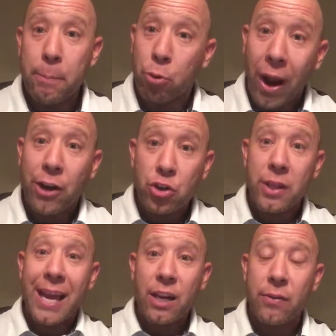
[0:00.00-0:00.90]
prior to
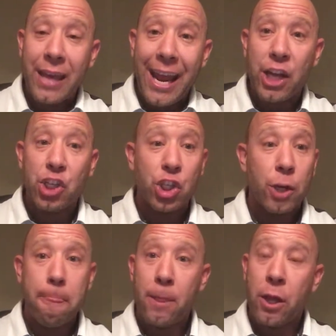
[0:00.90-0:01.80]
the end of the
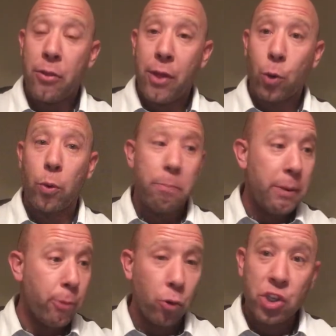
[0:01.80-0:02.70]
age, there would
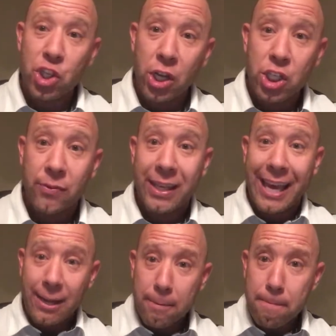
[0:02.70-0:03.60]
be both sons of the
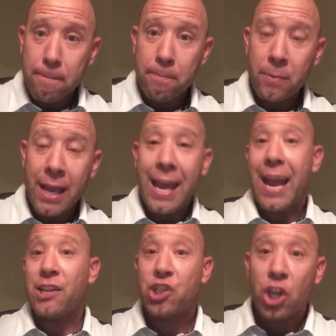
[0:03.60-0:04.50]
kingdom
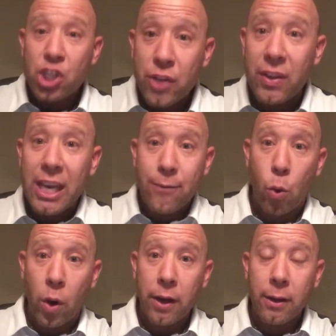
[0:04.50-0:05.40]
and sons of the
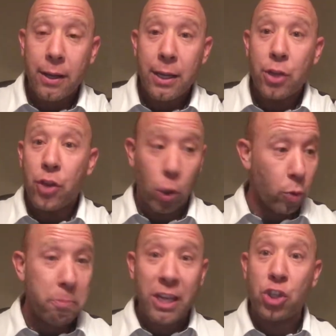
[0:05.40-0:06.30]
evil one. There
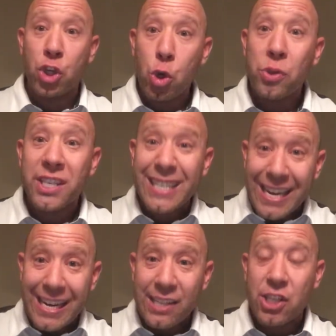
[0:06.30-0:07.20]
would be two
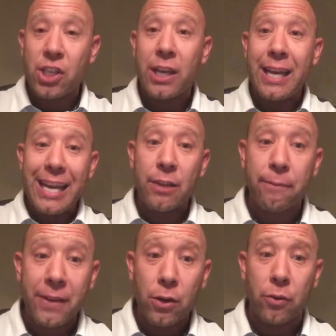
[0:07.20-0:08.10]
seeds in the
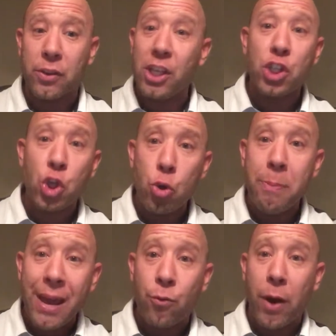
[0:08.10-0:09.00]
field. These two
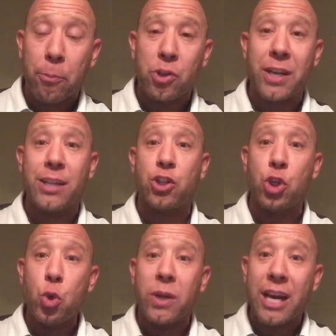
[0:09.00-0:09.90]
men represent
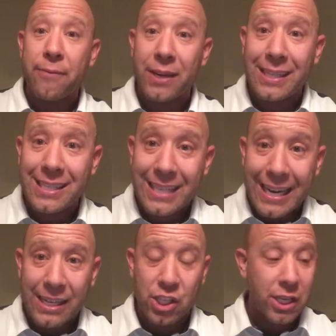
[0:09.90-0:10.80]
two covenant
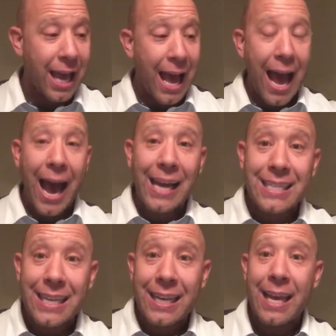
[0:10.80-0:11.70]
seeds,
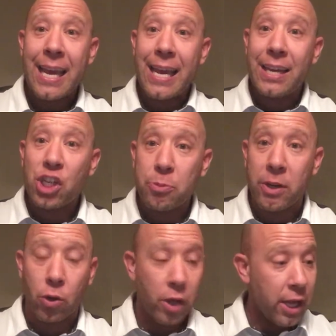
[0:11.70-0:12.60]
Isaac and
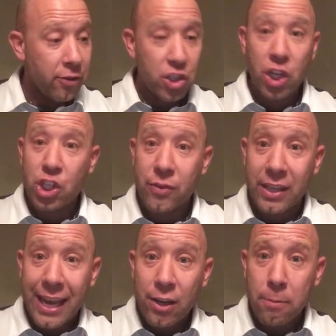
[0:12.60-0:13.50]
Ishmael. The sons of
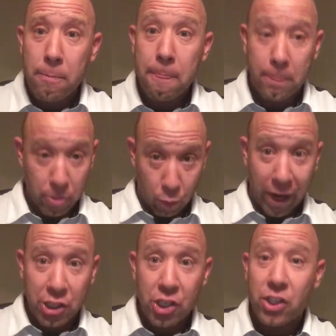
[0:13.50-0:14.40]
the kingdom, the
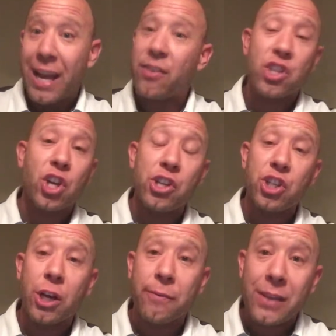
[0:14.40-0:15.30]
righteous, and the
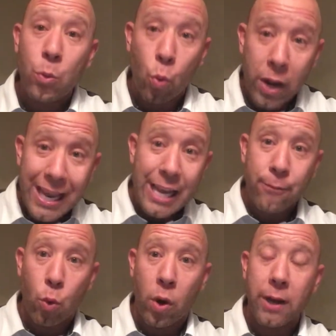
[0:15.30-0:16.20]
sons of the
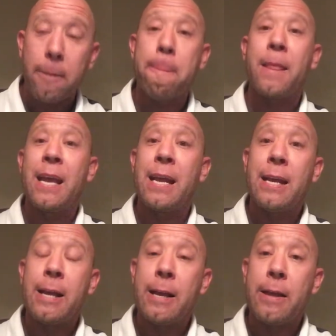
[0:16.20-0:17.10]
evil one,
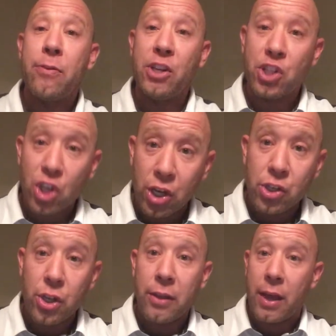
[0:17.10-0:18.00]

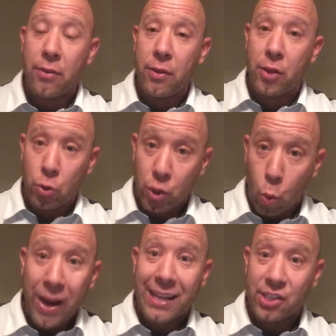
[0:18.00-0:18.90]
the
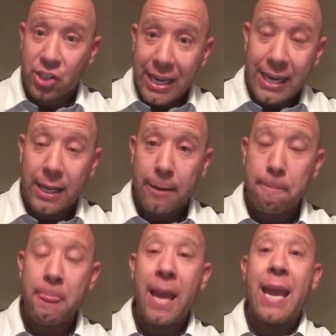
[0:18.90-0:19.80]
wicked seed.
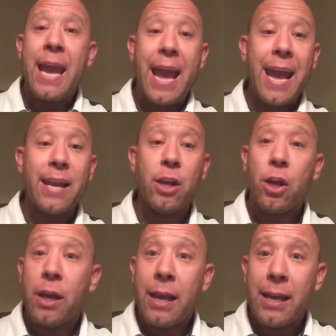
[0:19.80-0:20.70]
And
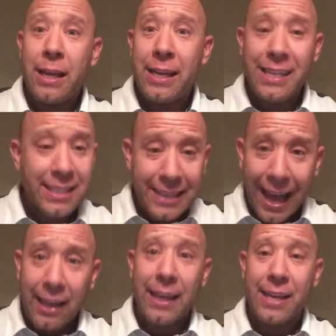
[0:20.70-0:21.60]
he's
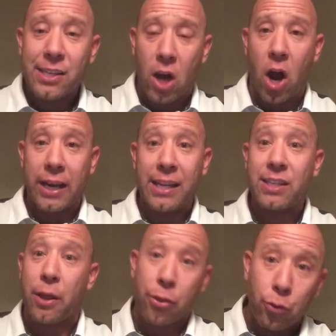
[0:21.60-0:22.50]
telling his
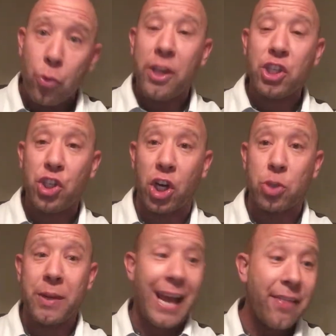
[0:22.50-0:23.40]
audience that through this
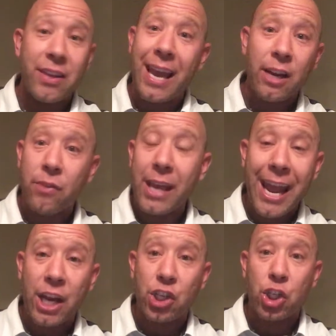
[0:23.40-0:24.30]
judgment, at the end of the
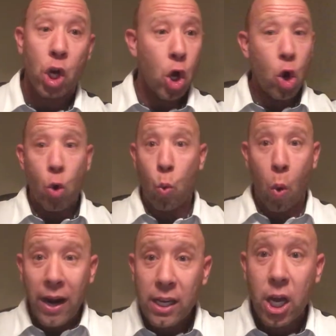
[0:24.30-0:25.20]
age,
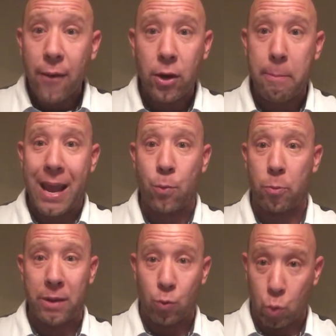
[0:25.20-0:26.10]
one covenant man
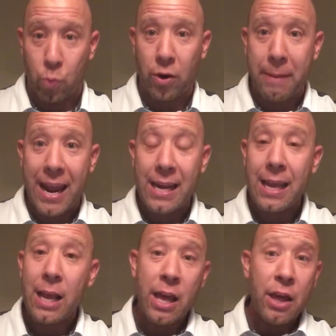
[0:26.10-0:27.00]
would
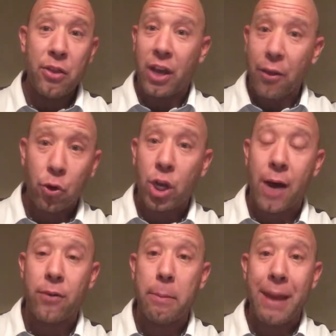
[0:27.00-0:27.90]
remain, the other
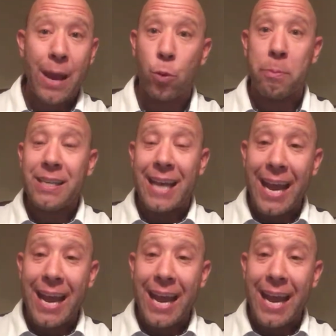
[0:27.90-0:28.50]
covenant man would be